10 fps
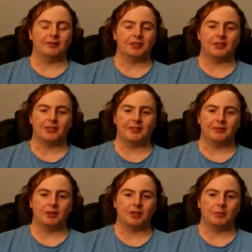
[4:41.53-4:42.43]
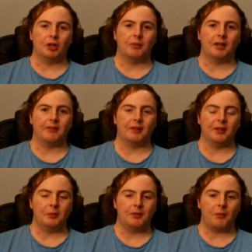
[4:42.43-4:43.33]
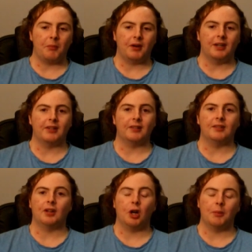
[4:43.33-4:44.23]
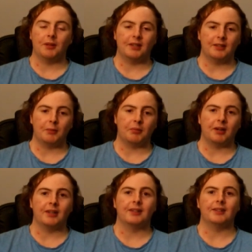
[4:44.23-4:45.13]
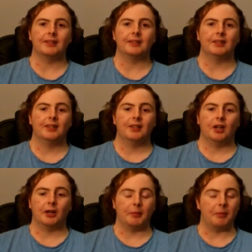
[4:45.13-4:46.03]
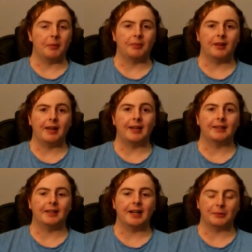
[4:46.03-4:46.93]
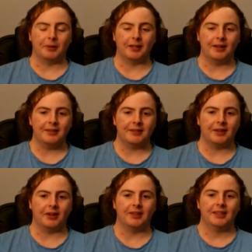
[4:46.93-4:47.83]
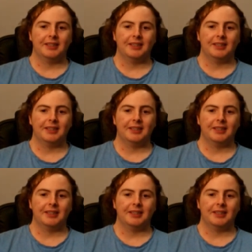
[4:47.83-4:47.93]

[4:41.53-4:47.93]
Just feel like Melbourne after a little bit of a break. And I hope they did have a break because I don't remember them playing last weekend. So,